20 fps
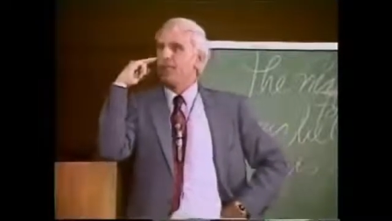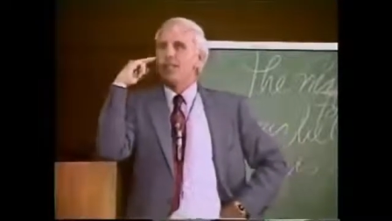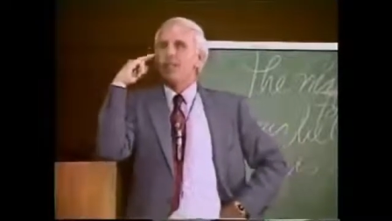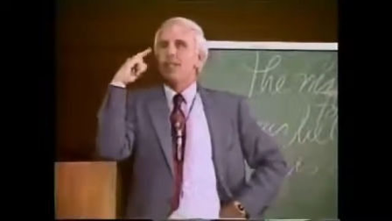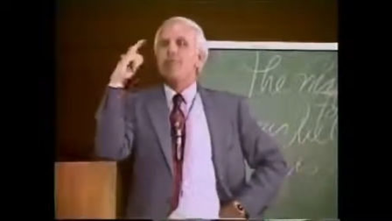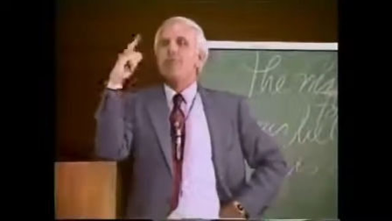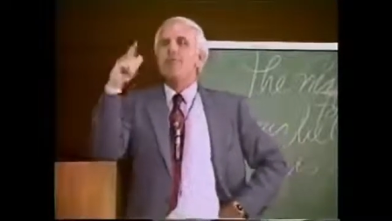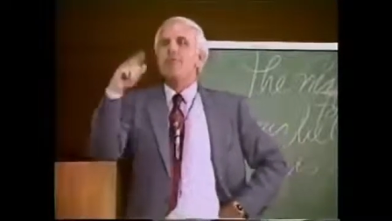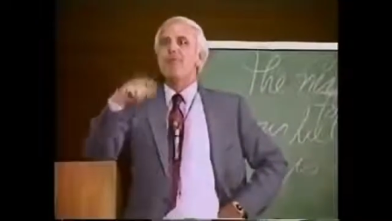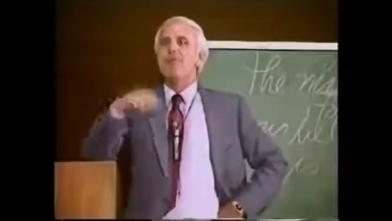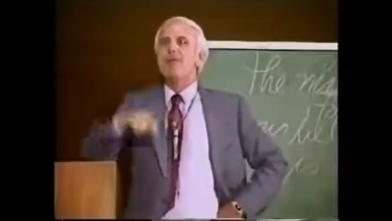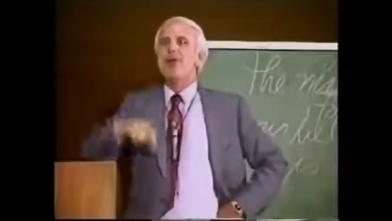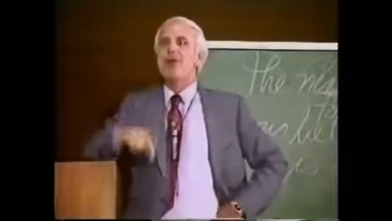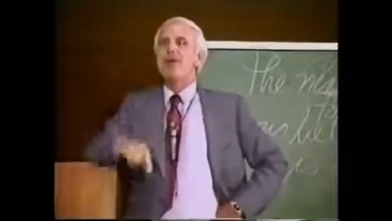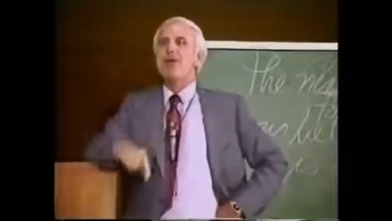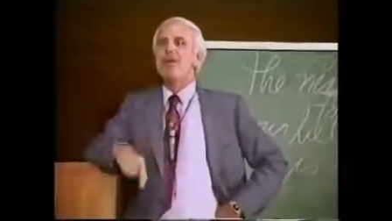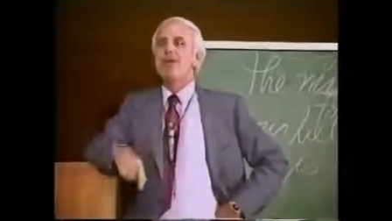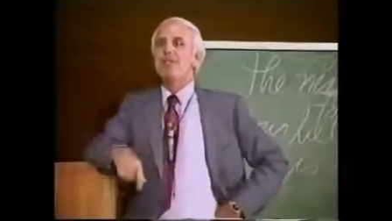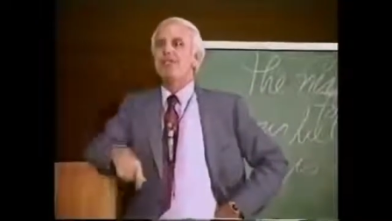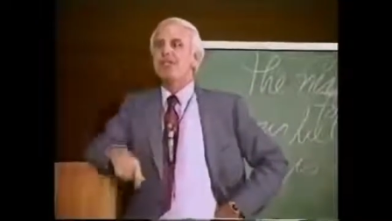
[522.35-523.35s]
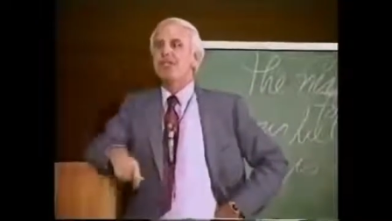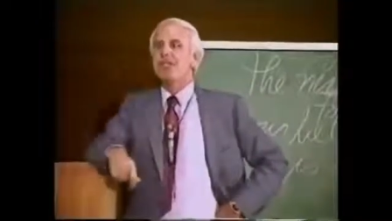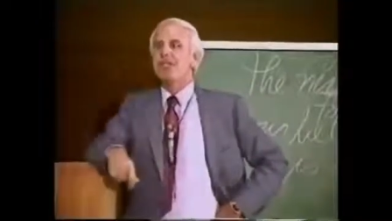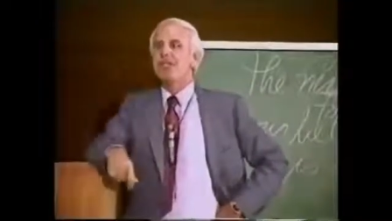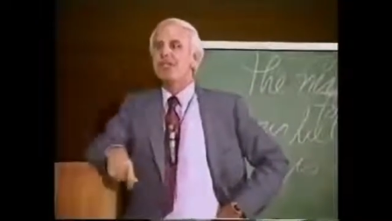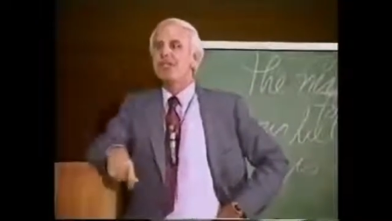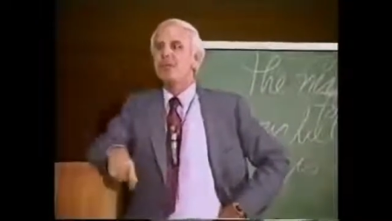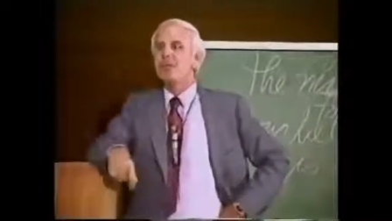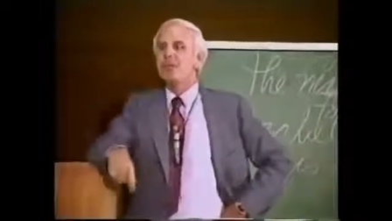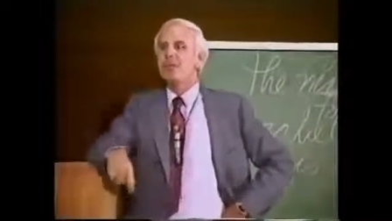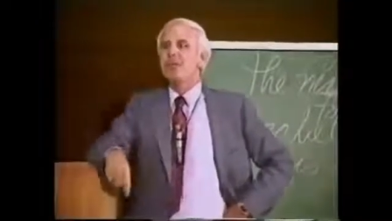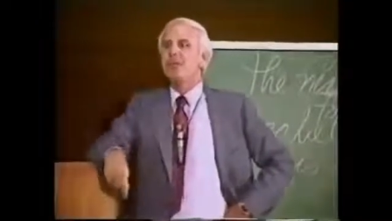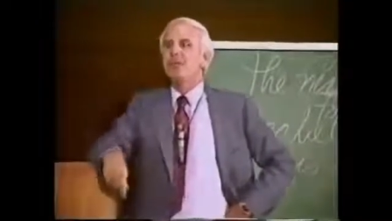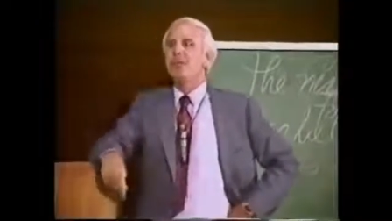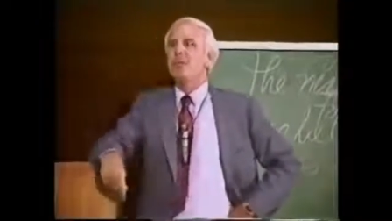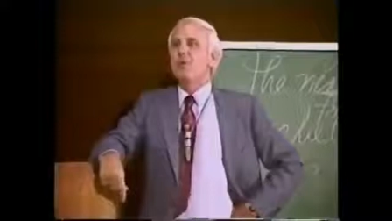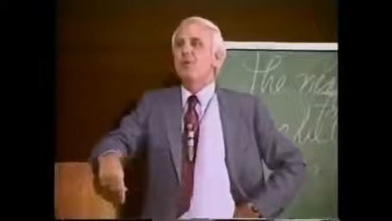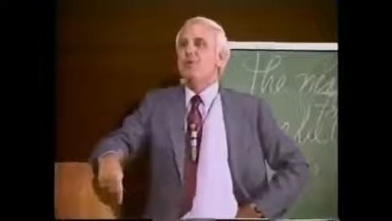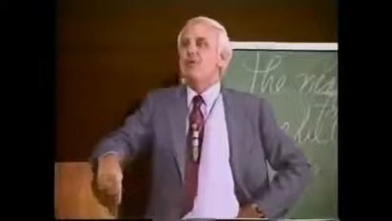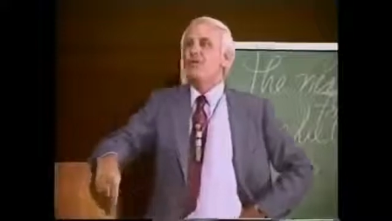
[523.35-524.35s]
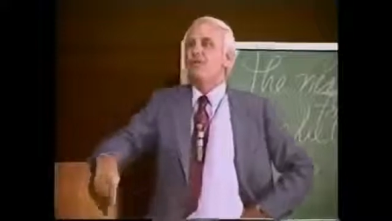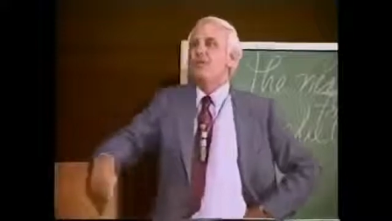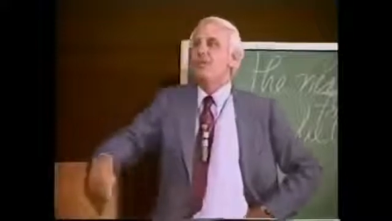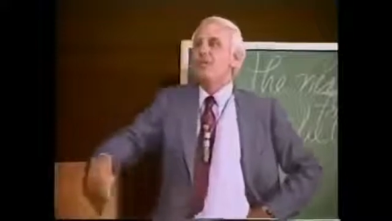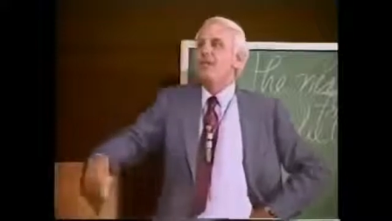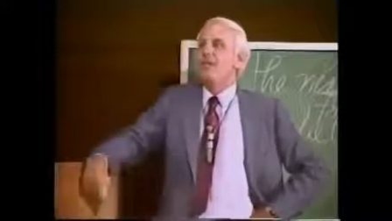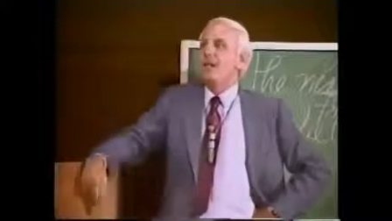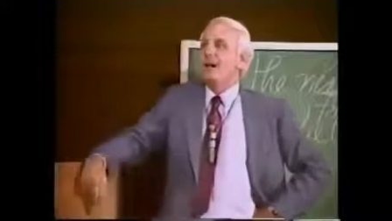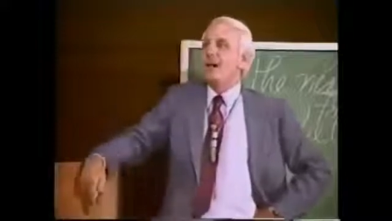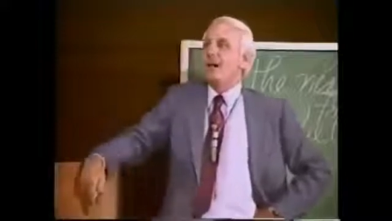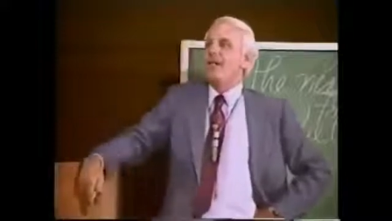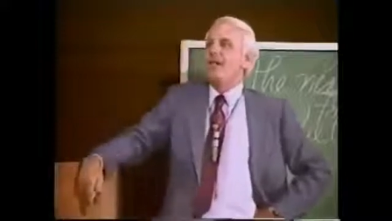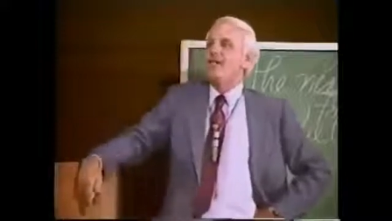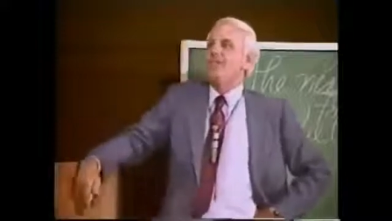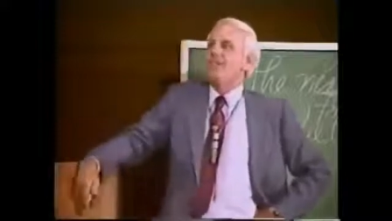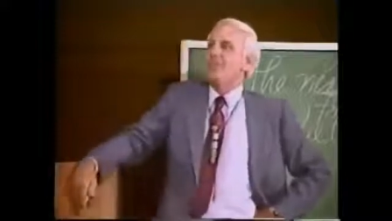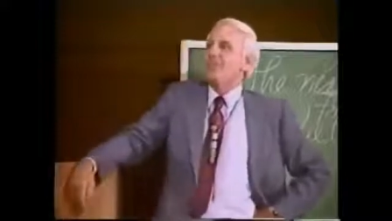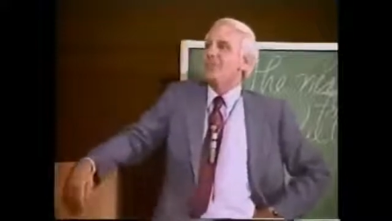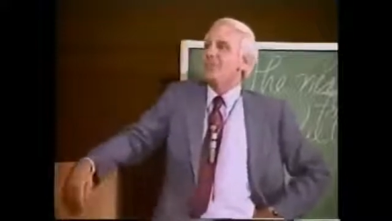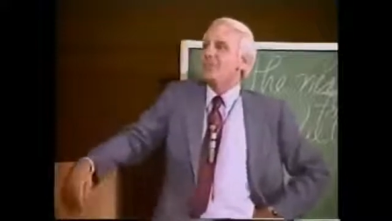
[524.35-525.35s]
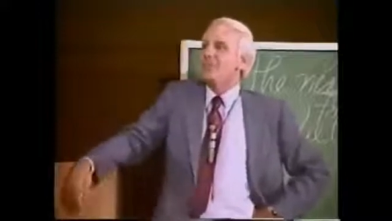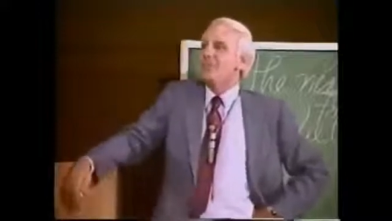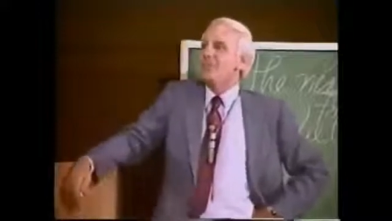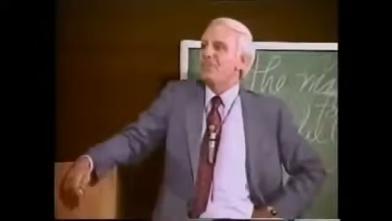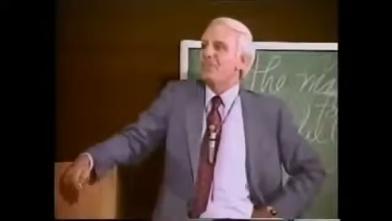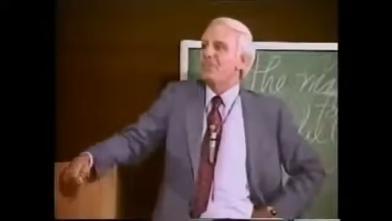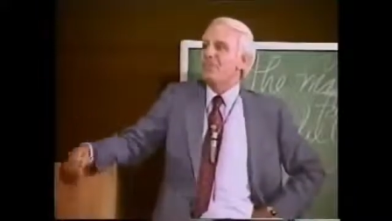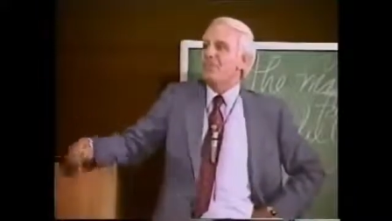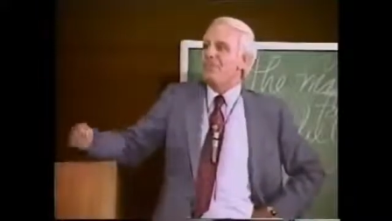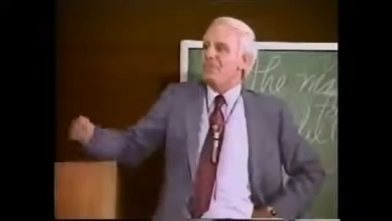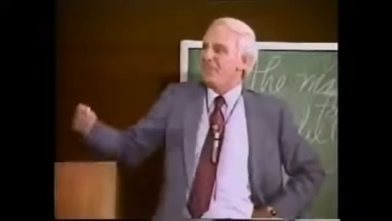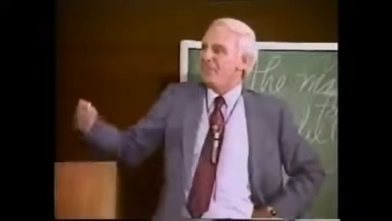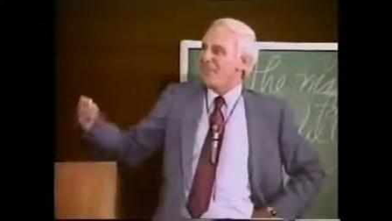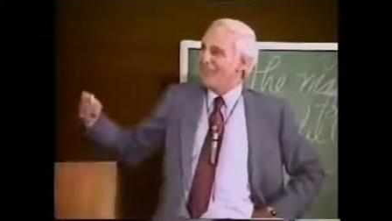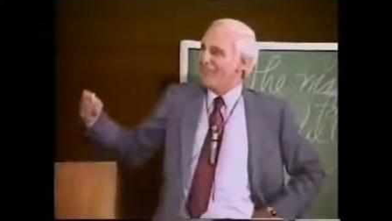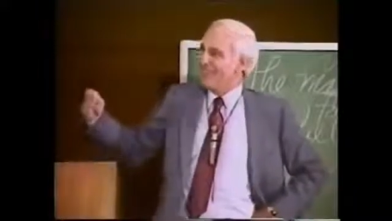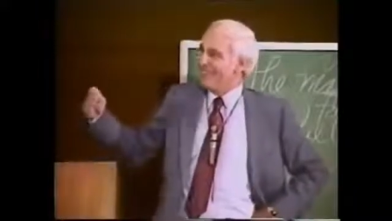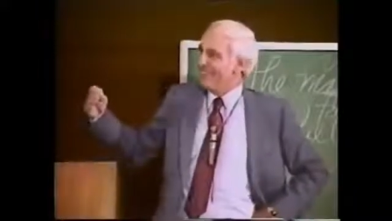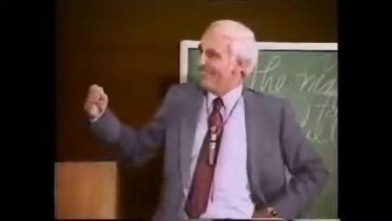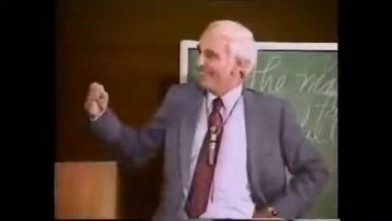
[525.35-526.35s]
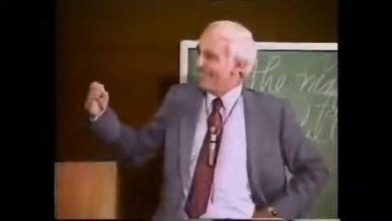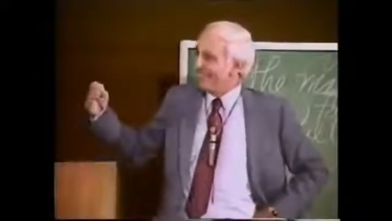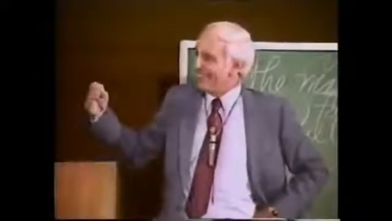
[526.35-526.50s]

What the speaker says: See, before I understood, when it was winter, I used to wish it was summer.